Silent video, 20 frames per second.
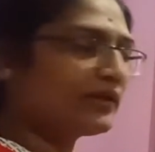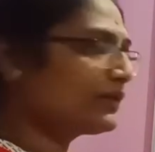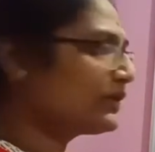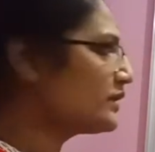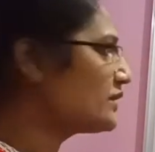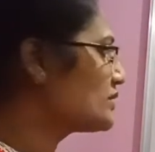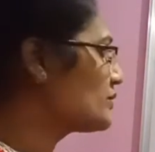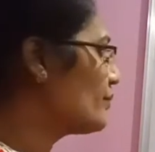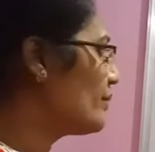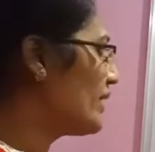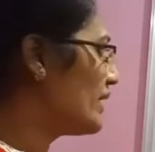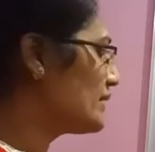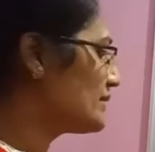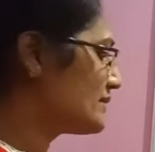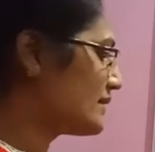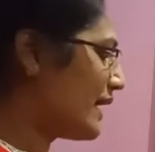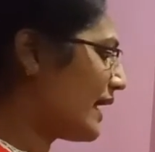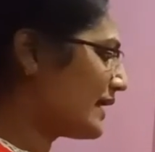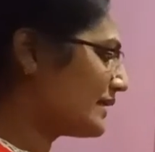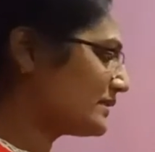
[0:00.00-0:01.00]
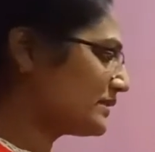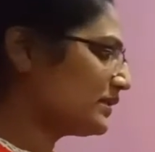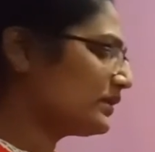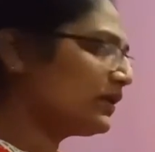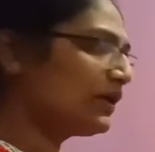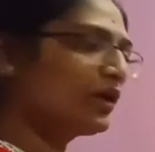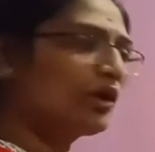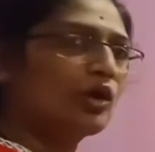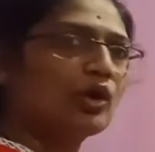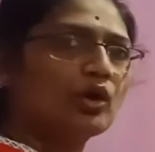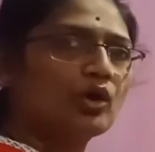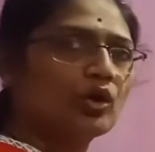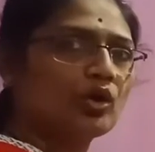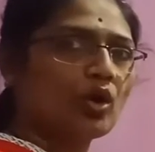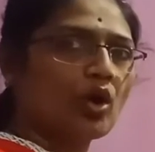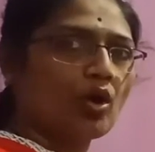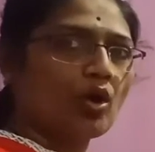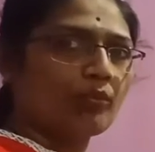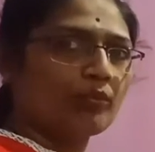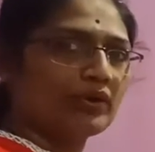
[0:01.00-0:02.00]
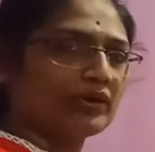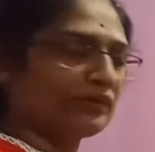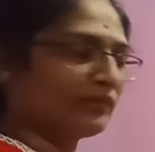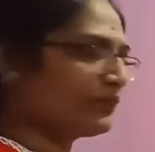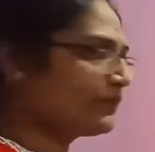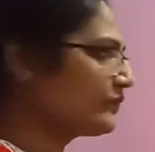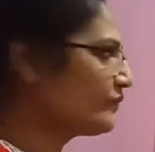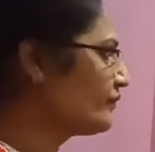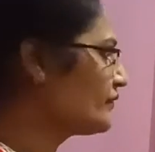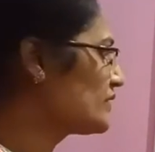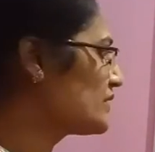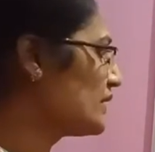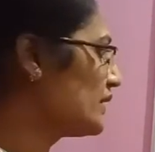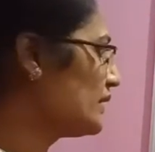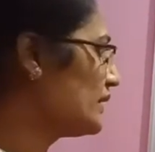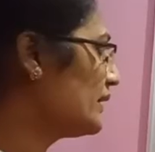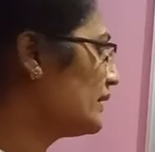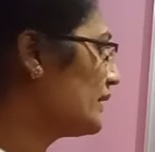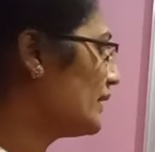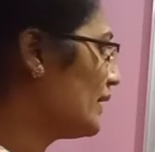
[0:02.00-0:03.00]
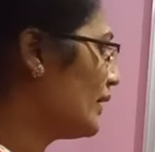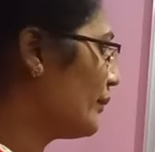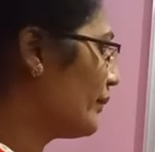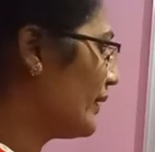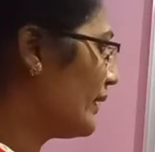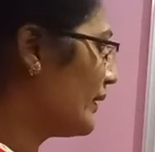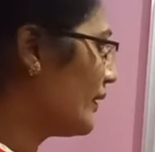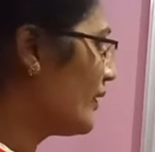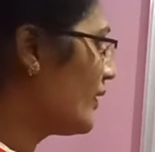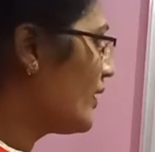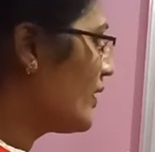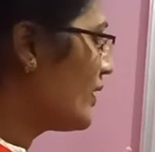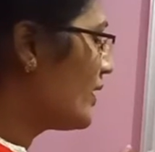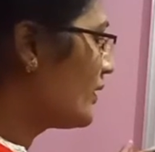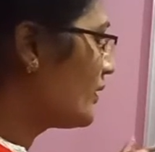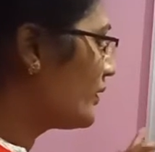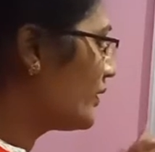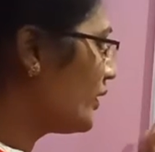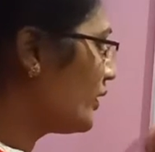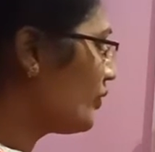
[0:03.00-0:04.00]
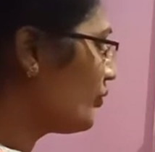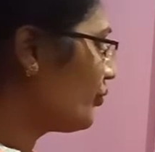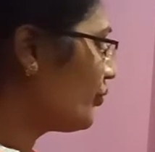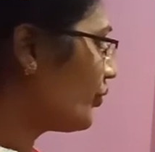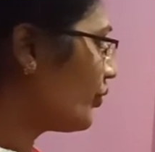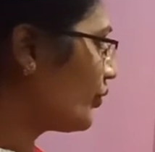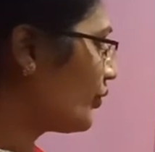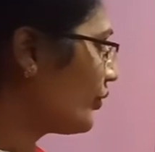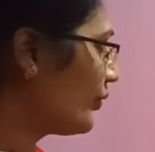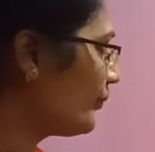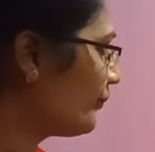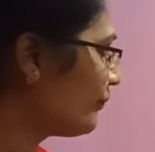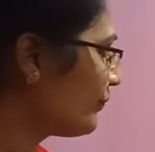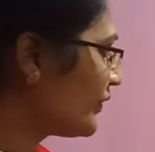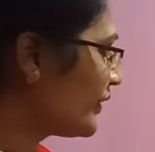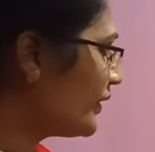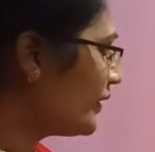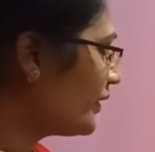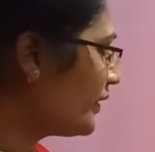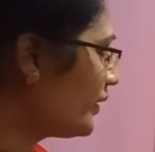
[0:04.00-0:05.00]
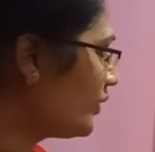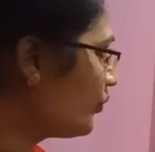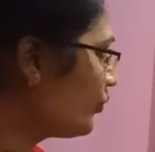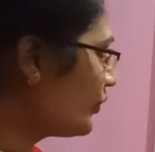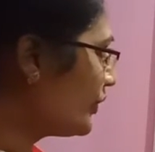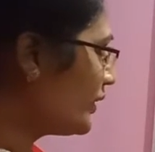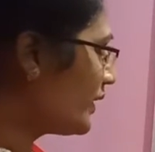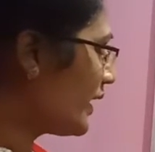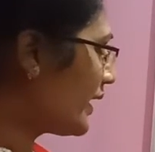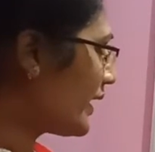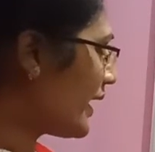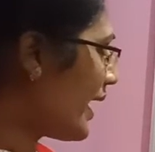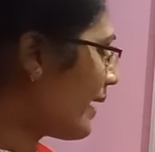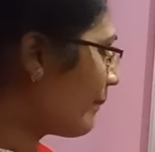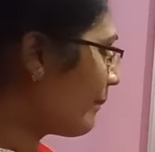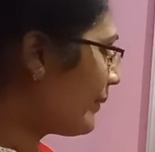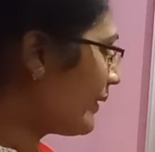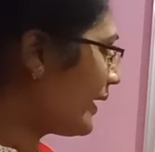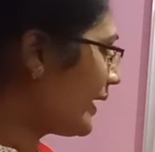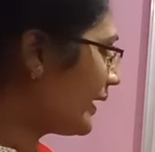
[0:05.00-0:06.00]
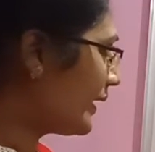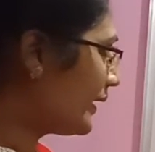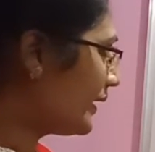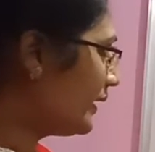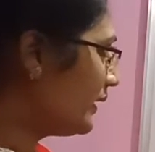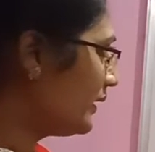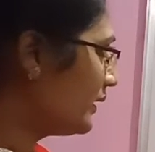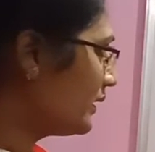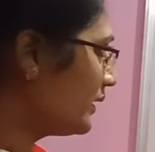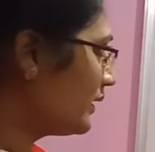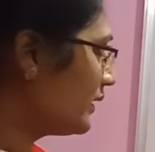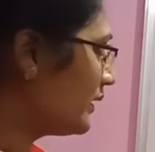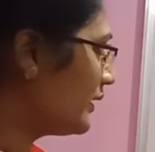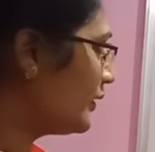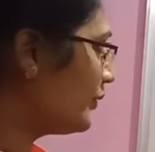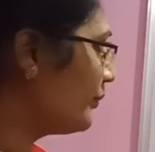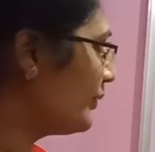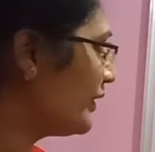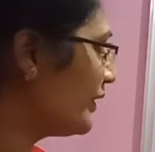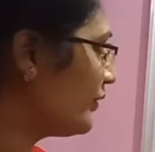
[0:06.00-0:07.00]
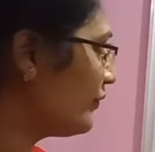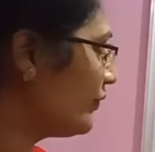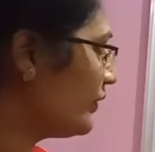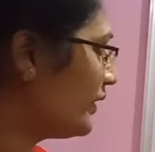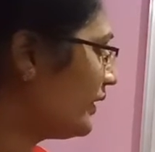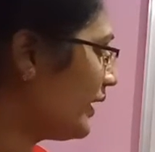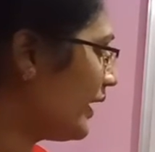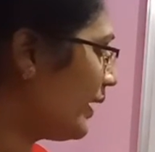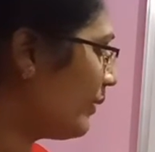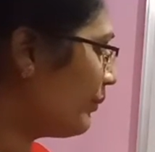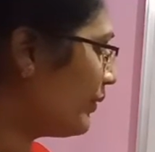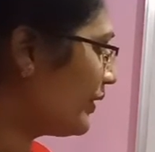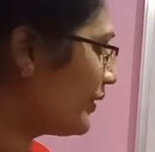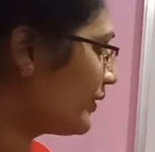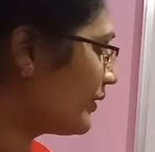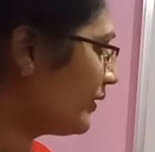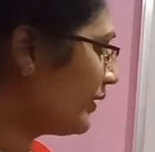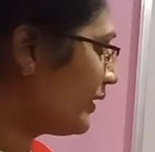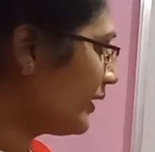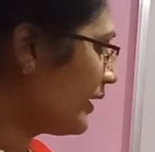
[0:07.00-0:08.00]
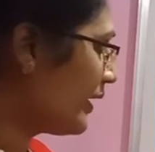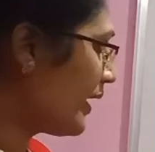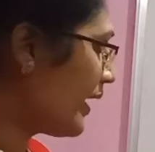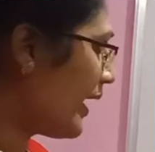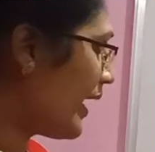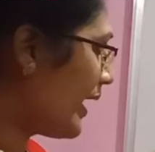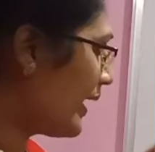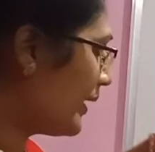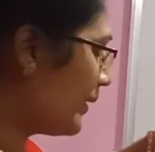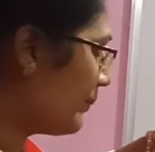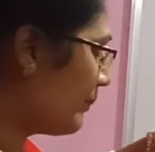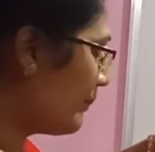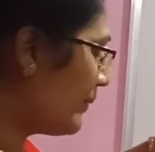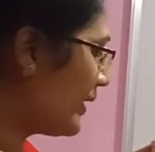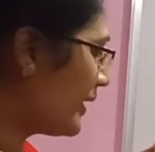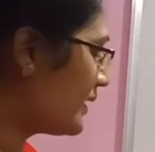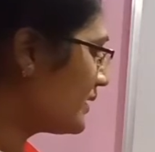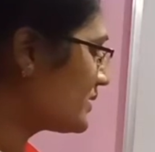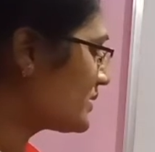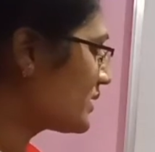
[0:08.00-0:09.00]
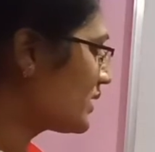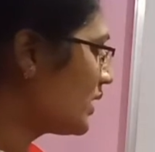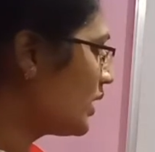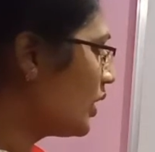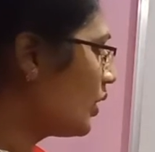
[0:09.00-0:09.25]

this base as a common circuit element. Therefore, here we are applying in between emitter and base,